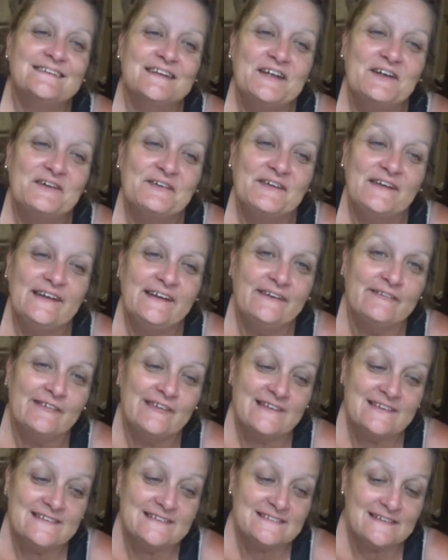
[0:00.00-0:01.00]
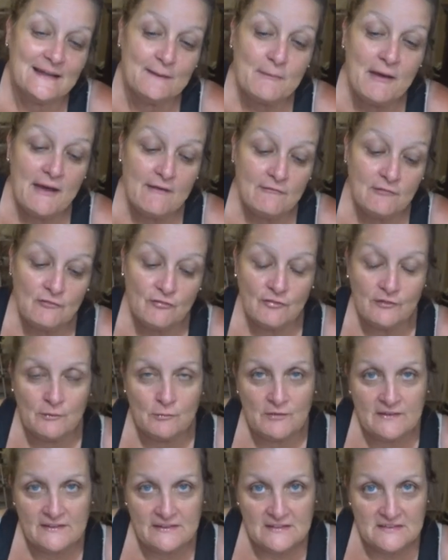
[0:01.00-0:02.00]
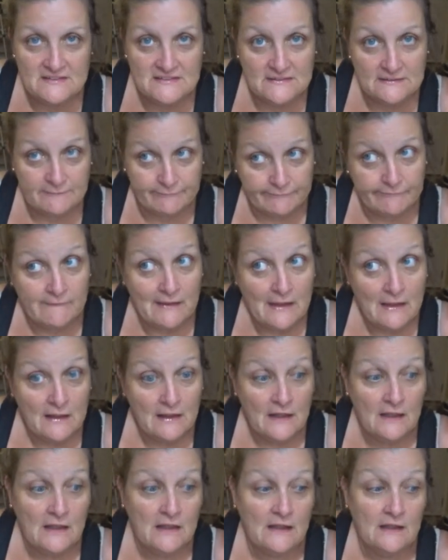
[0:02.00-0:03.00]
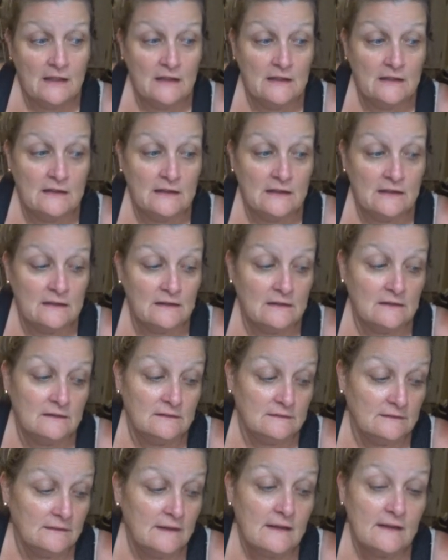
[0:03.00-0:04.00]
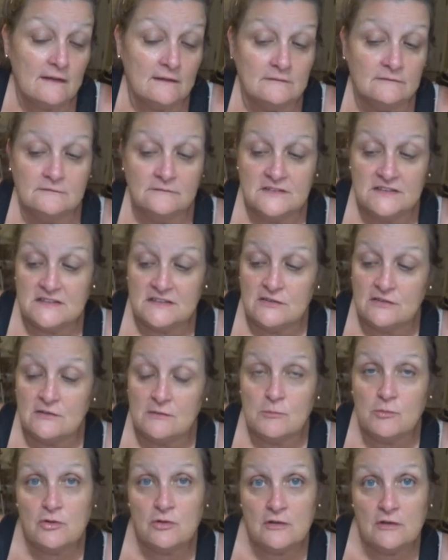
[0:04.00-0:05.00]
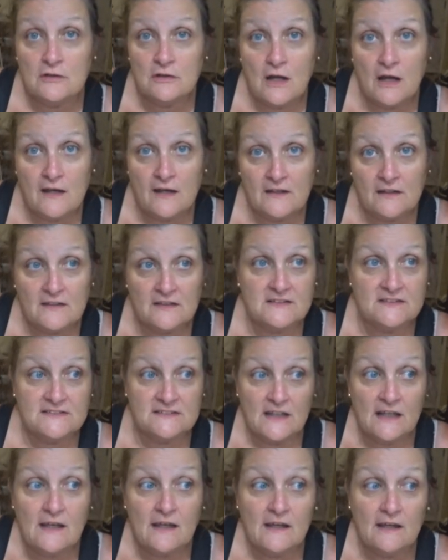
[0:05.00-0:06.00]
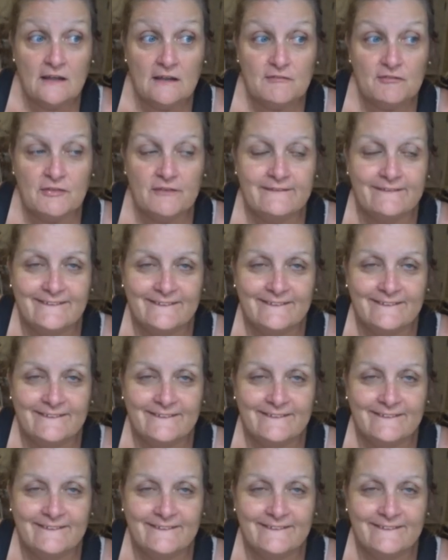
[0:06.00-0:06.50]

so anyways, I'm having fun with this, and uh, yeah. So the more I can save,